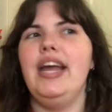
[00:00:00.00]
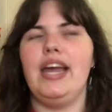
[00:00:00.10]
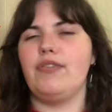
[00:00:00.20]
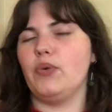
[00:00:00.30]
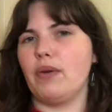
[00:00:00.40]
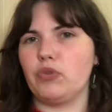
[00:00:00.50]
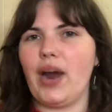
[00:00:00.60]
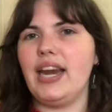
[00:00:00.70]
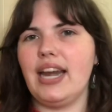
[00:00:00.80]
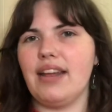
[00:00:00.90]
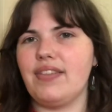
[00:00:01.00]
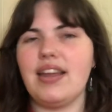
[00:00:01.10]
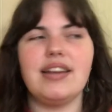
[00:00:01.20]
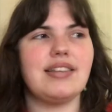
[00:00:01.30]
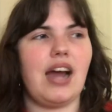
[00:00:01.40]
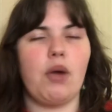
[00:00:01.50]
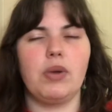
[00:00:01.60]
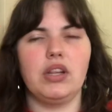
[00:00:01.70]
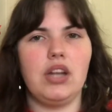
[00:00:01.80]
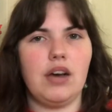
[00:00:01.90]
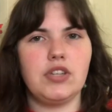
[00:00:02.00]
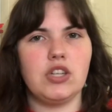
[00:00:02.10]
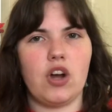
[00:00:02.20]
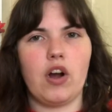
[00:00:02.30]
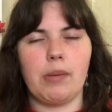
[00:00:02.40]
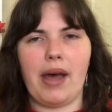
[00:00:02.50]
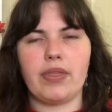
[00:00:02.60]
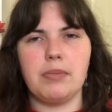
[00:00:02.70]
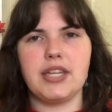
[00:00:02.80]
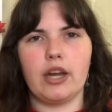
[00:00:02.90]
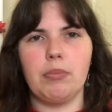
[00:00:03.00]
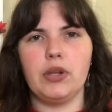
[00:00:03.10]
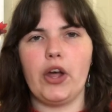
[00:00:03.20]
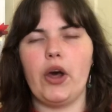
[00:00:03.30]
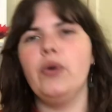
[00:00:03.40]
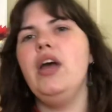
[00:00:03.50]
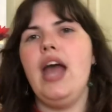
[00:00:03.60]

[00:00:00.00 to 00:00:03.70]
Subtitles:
If you have read any of these, I would love to talk about them down below.